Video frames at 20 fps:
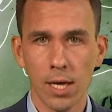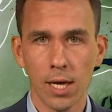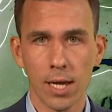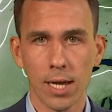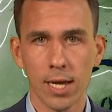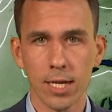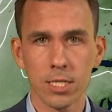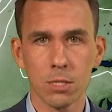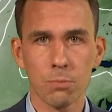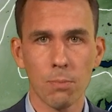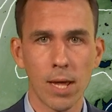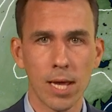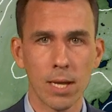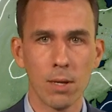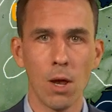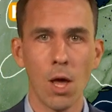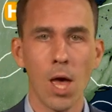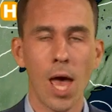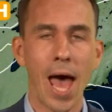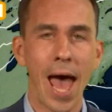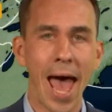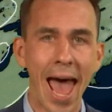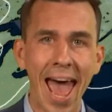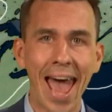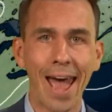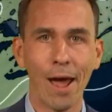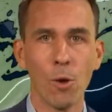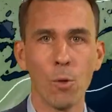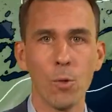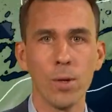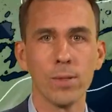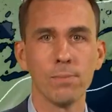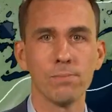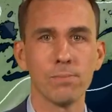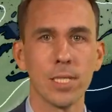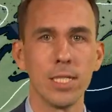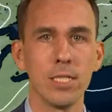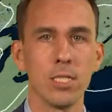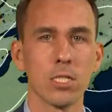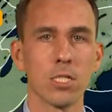and I'll explain how
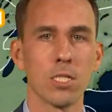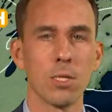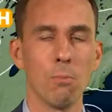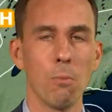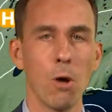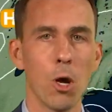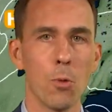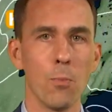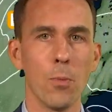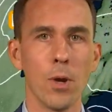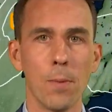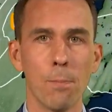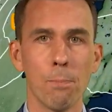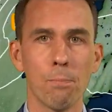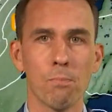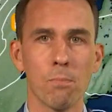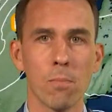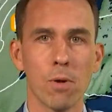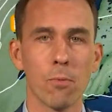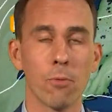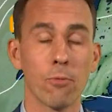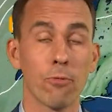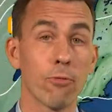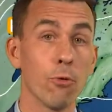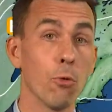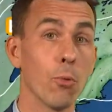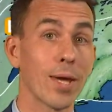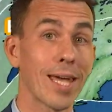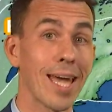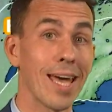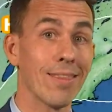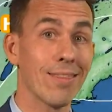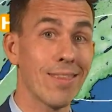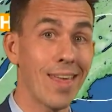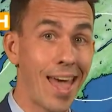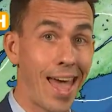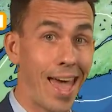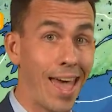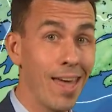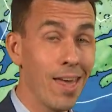in just a moment. But before we get
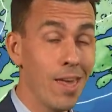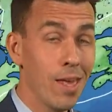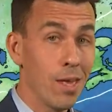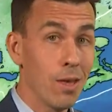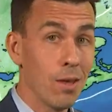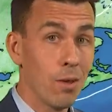there,